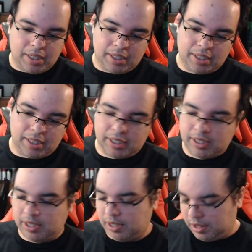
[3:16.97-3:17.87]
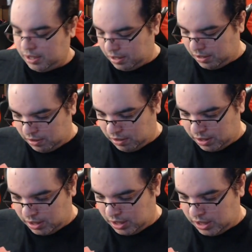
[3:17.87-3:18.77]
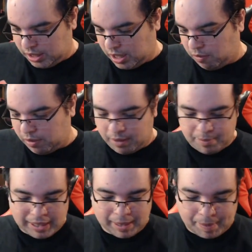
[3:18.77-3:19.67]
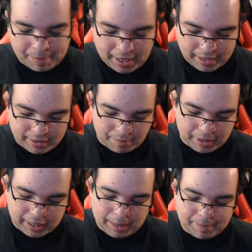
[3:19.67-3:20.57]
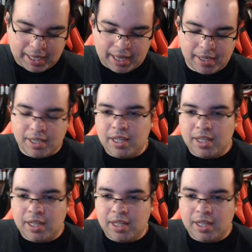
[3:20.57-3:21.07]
Uh, let's see. I don't want to mess up the box. I want to keep that.